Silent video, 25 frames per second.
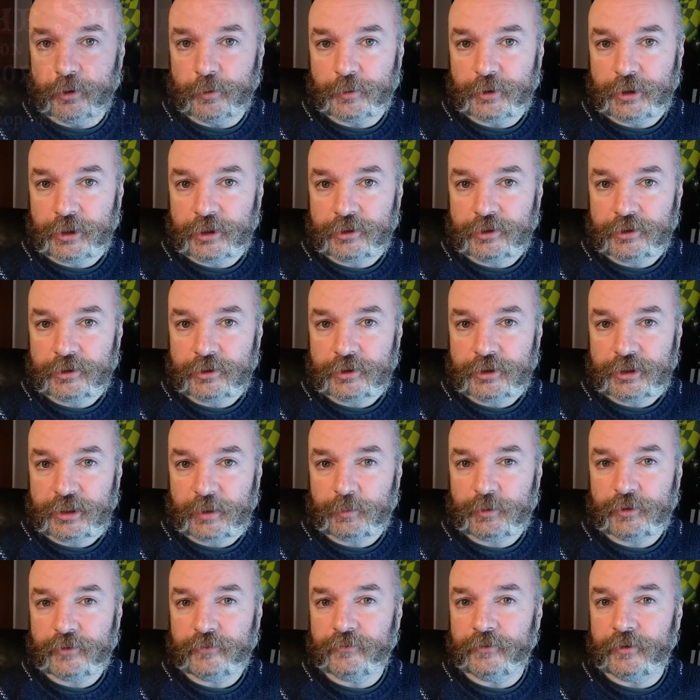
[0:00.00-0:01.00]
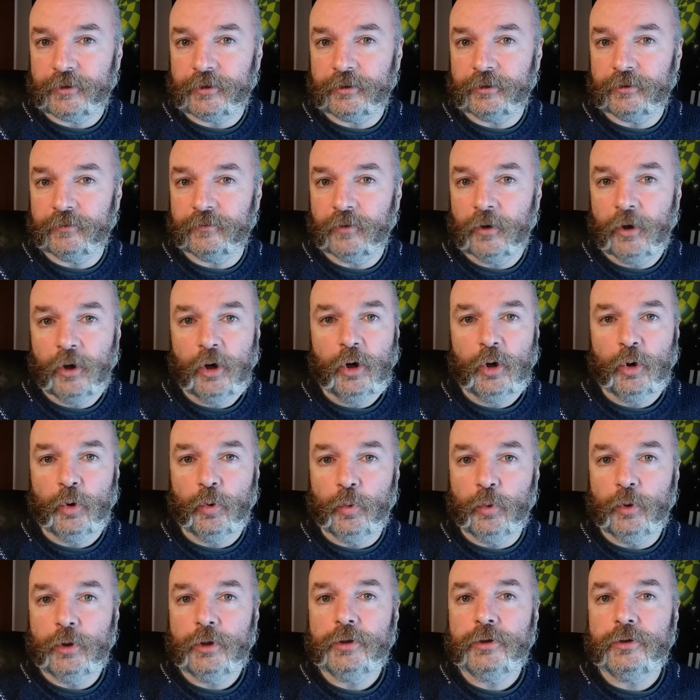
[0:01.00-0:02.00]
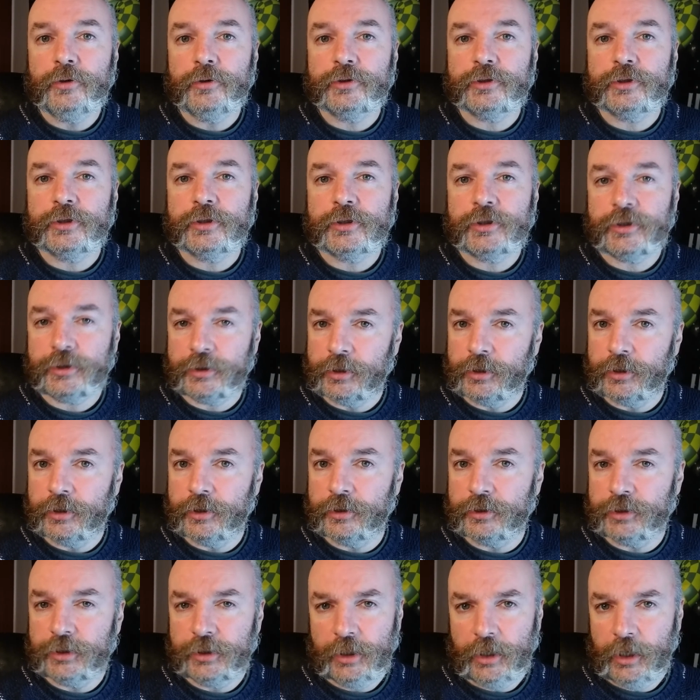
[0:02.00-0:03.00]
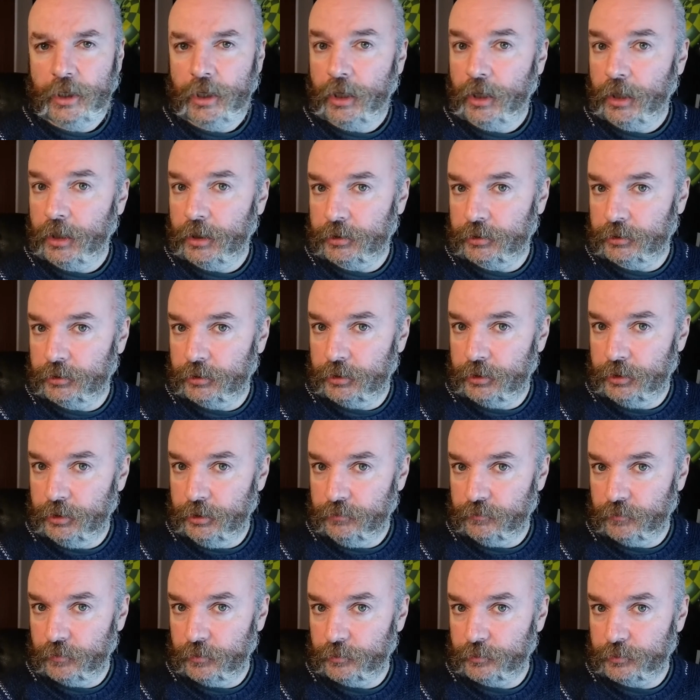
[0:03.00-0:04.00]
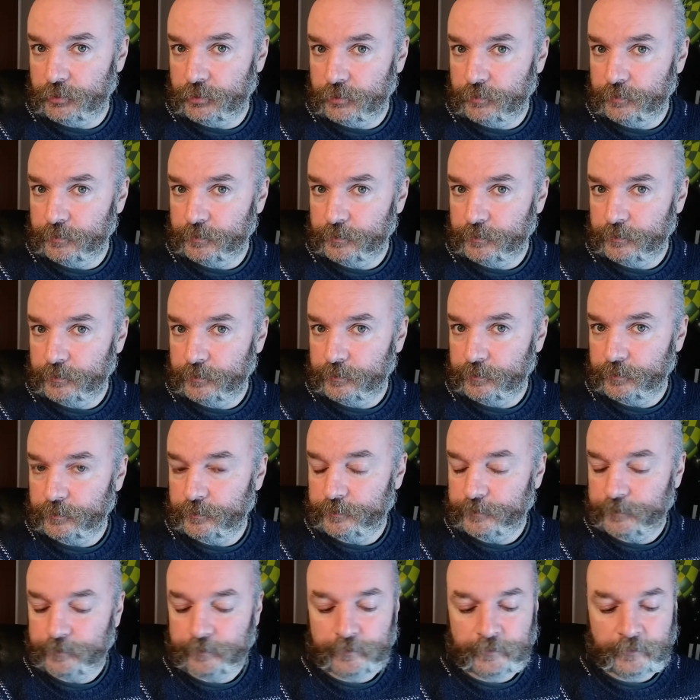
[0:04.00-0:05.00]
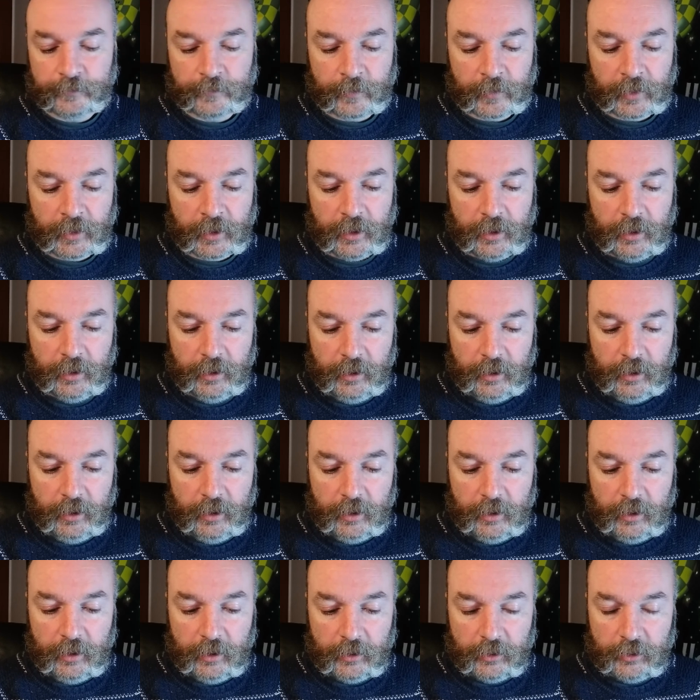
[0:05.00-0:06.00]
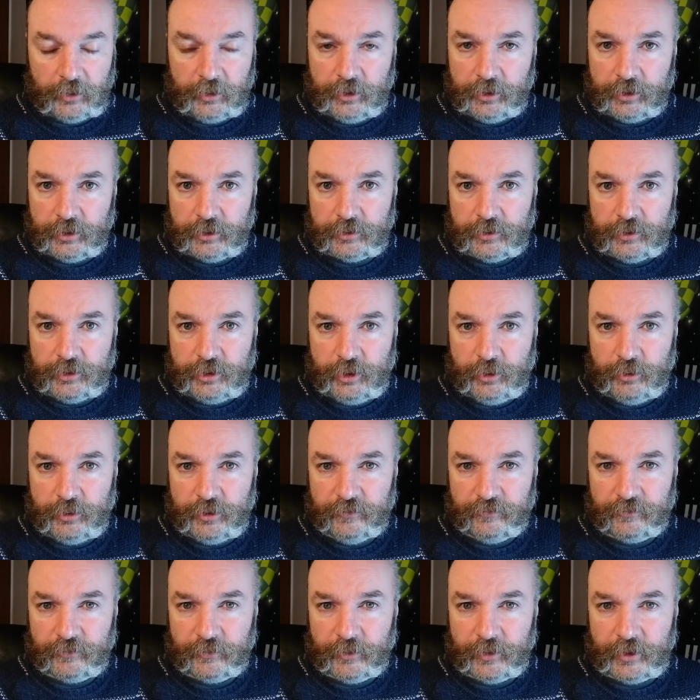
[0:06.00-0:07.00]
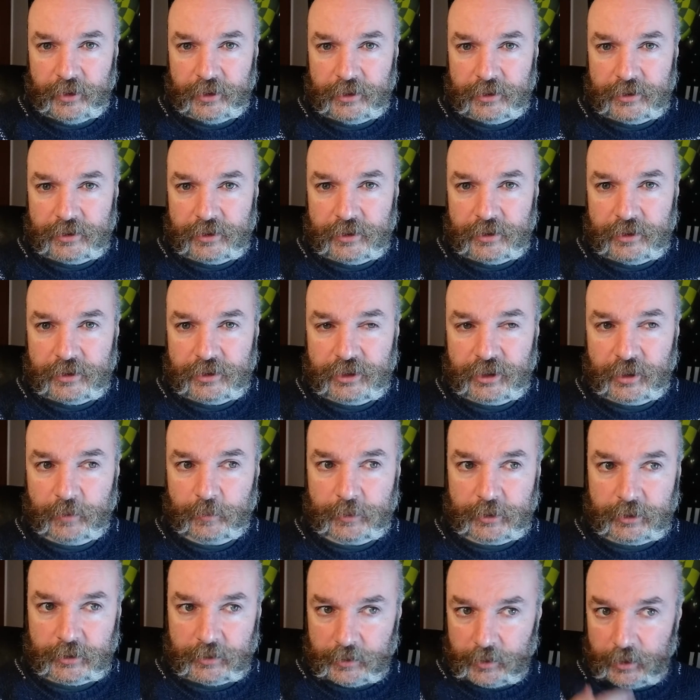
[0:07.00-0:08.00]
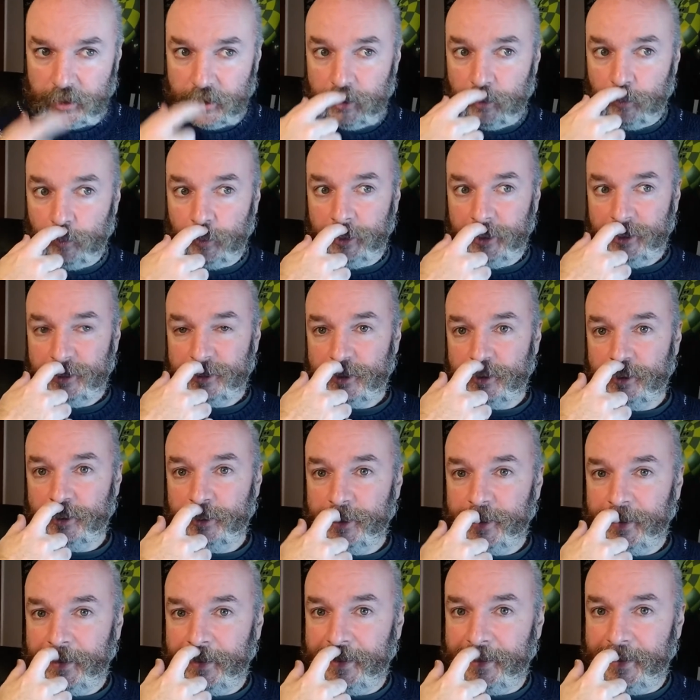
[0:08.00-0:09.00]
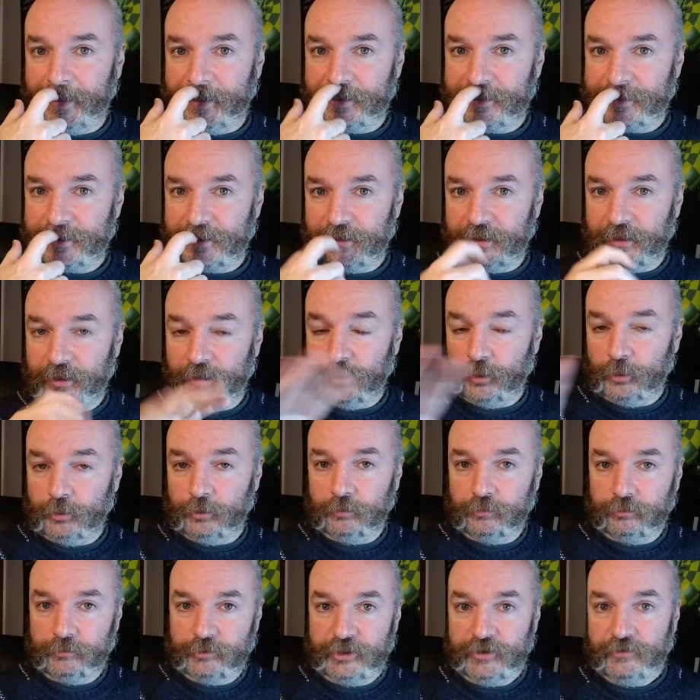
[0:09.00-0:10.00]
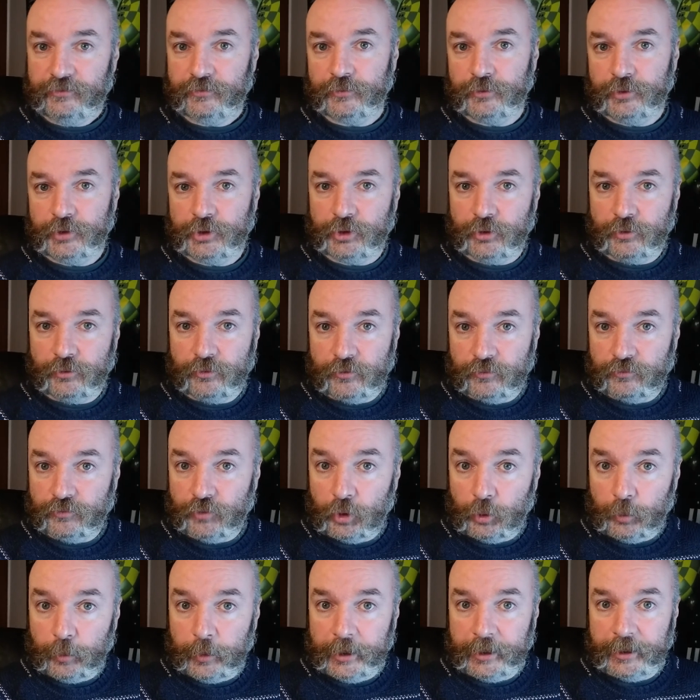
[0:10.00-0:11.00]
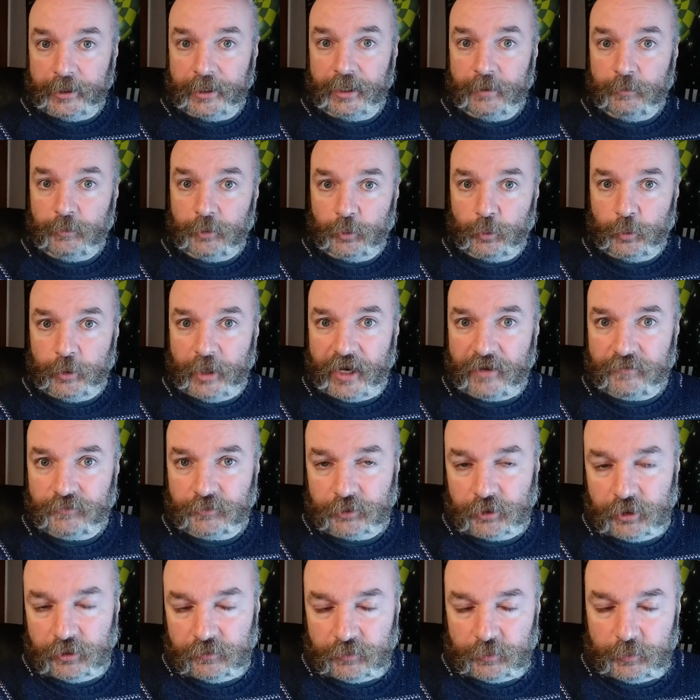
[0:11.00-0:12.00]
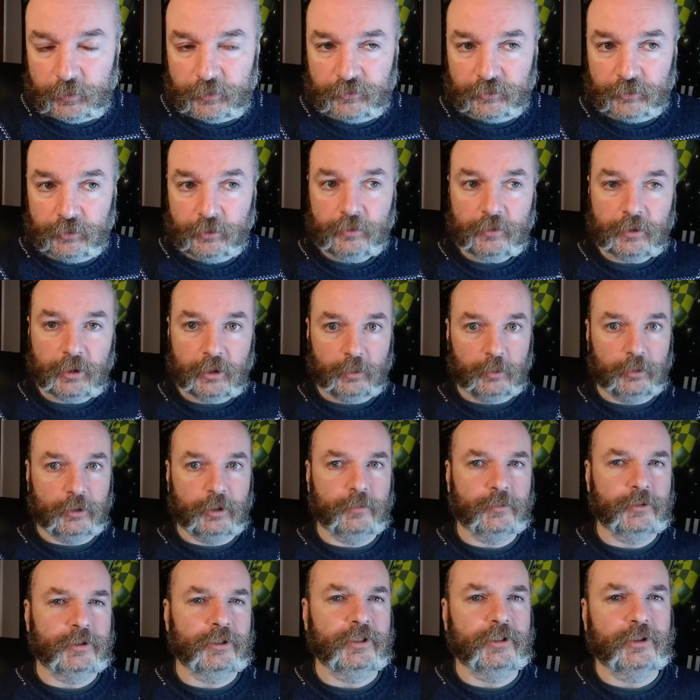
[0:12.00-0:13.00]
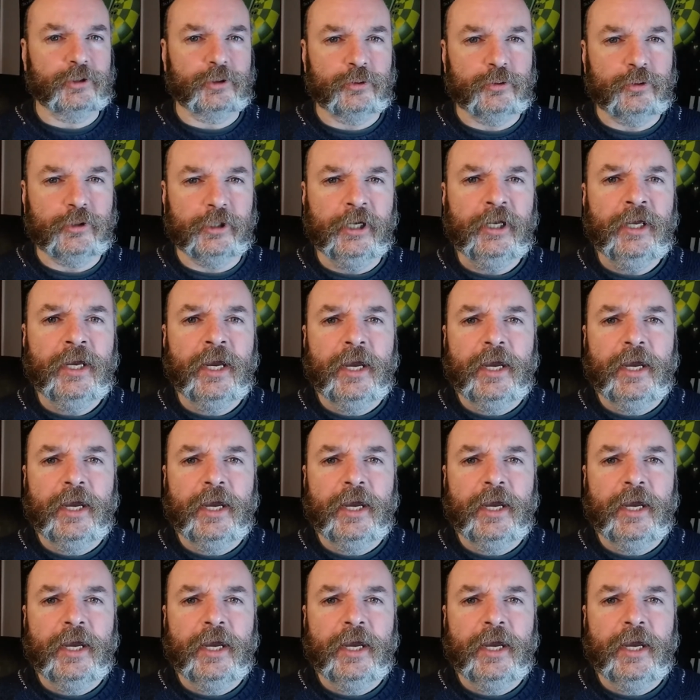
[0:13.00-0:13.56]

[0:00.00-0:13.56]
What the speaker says: Objects, Chapter 5, Worlds, Stars and Heroes. We're going to look at two different things in this chapter. We're going to look at a whole different genre of role-playing game that we haven't covered before. I'll come to that shortly.